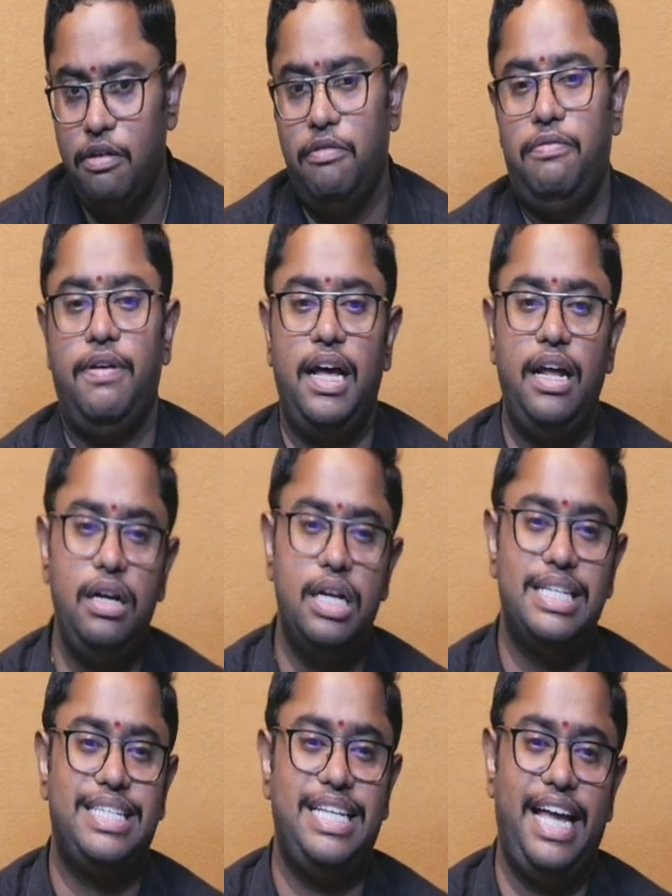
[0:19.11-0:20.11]
for
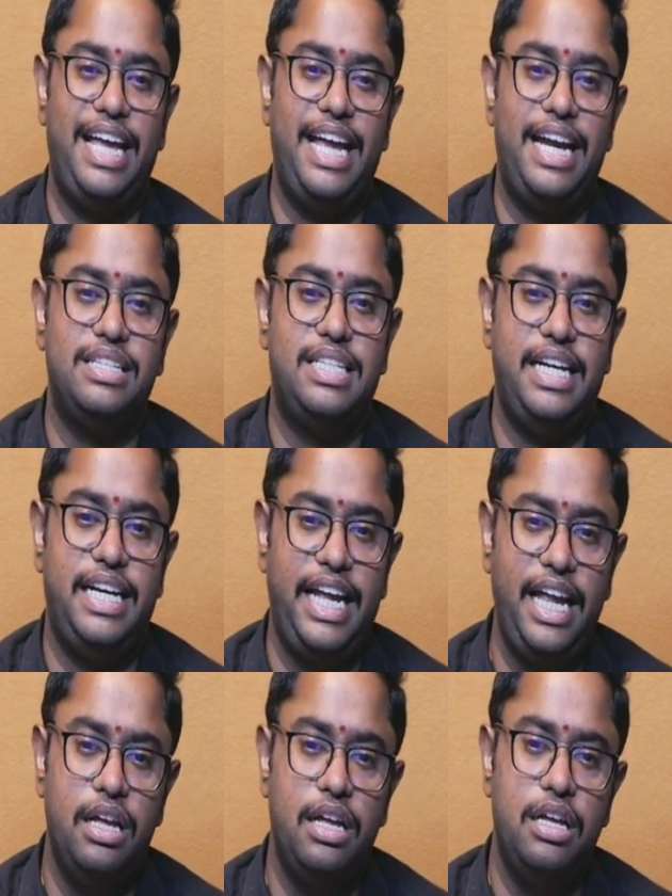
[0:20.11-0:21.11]
CI and
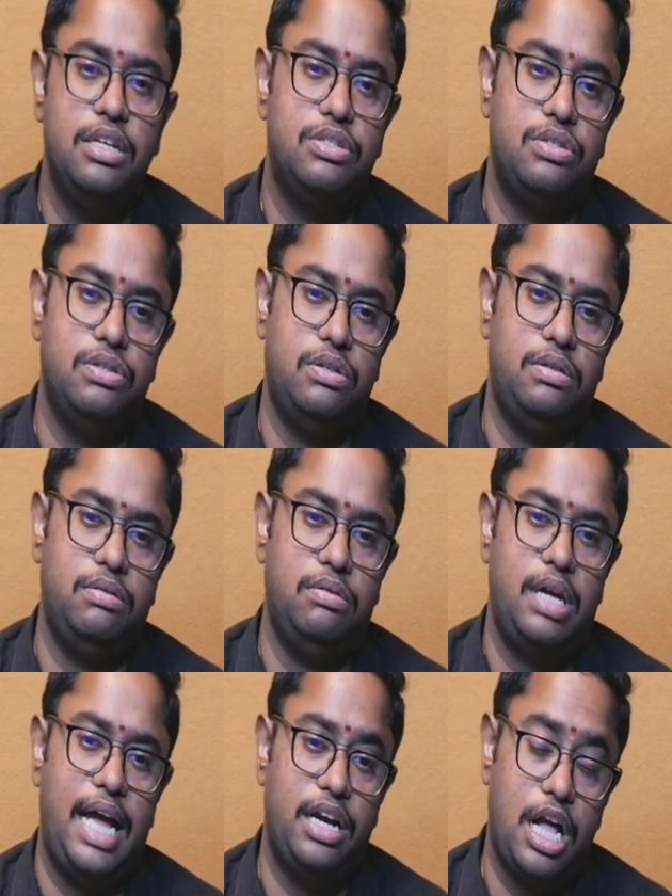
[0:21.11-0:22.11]
CD. So
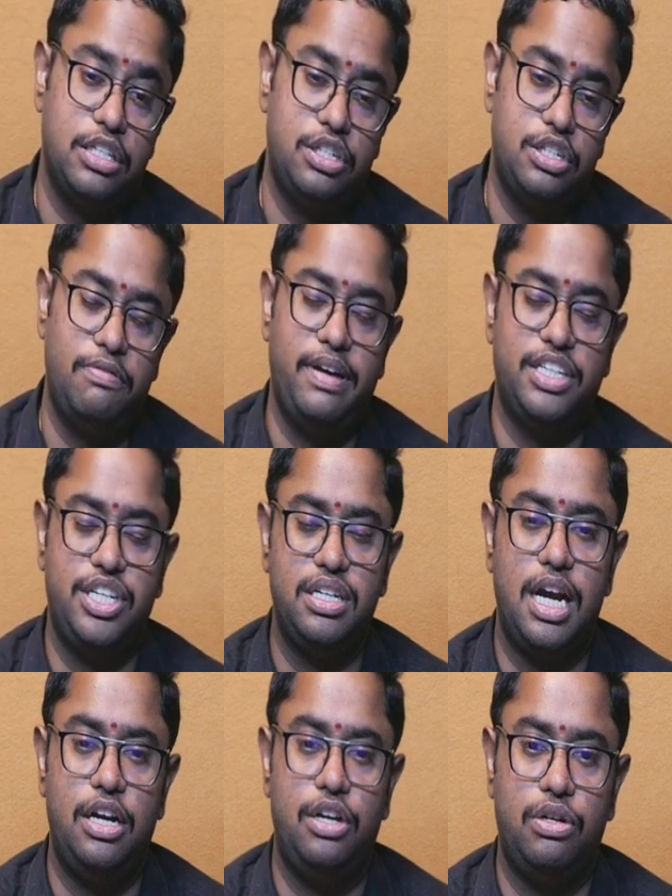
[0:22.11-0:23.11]
and also version
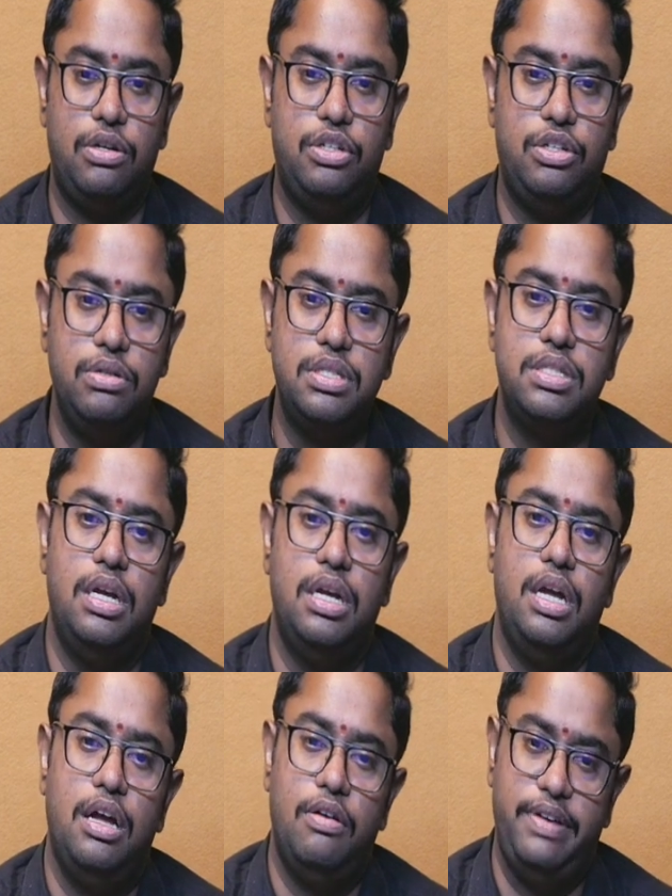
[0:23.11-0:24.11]
control tools
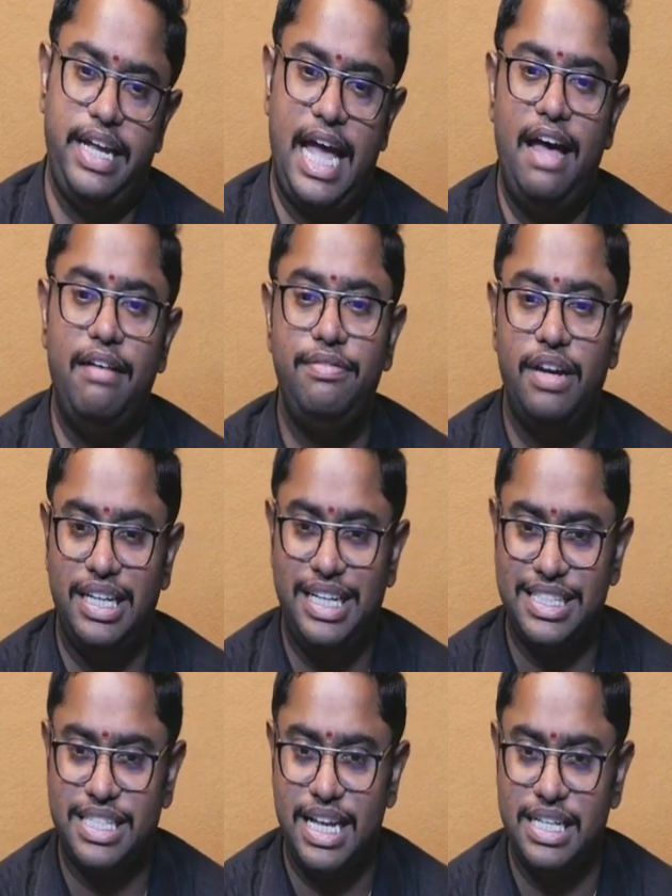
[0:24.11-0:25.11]
we have
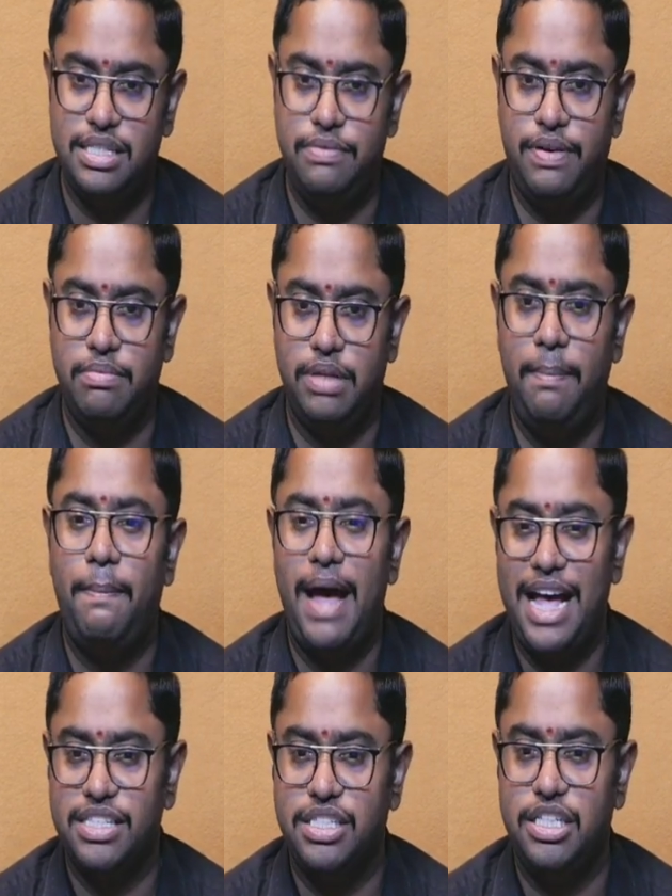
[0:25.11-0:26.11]
discussed from the
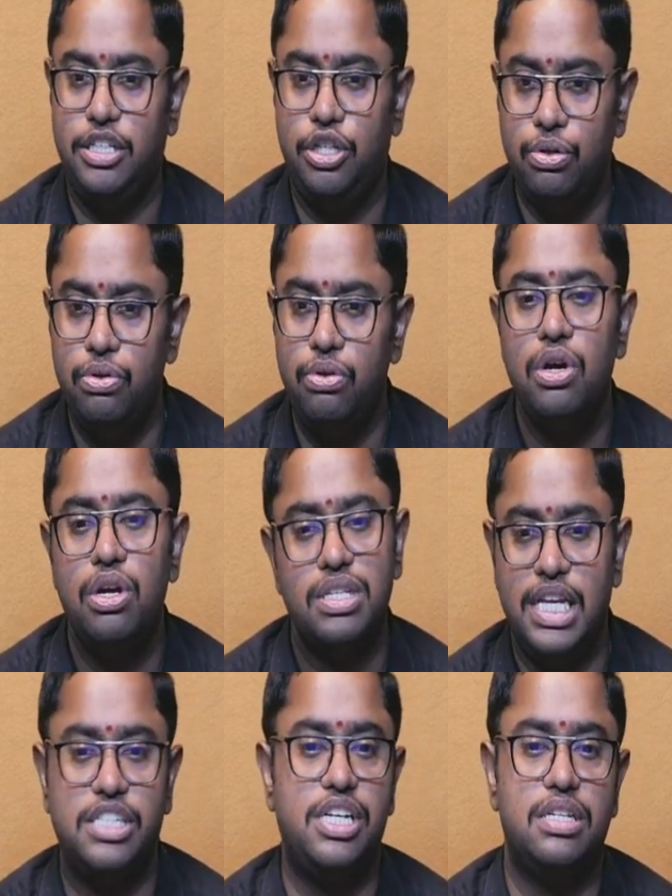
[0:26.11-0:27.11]
past two
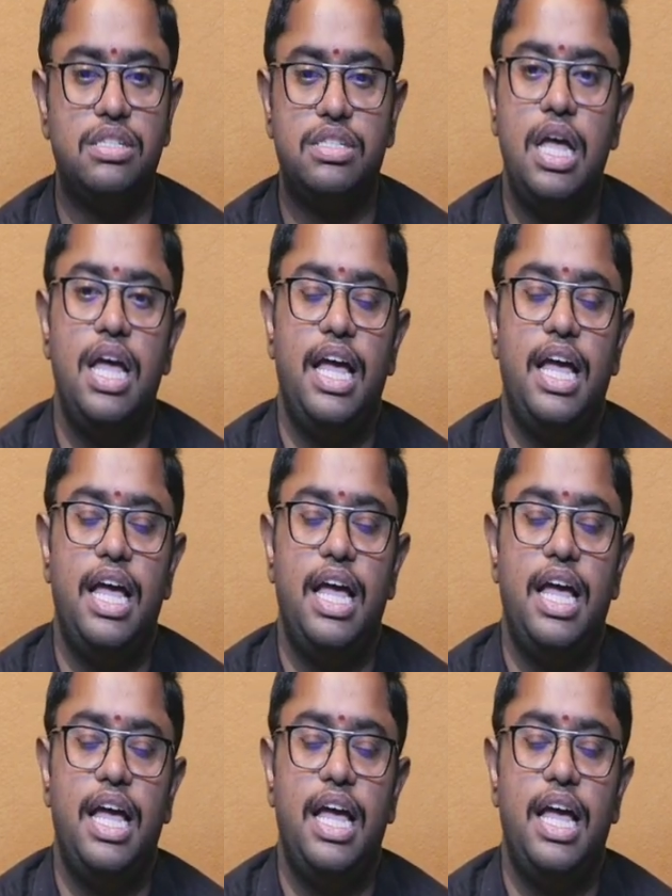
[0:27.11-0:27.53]
sessions.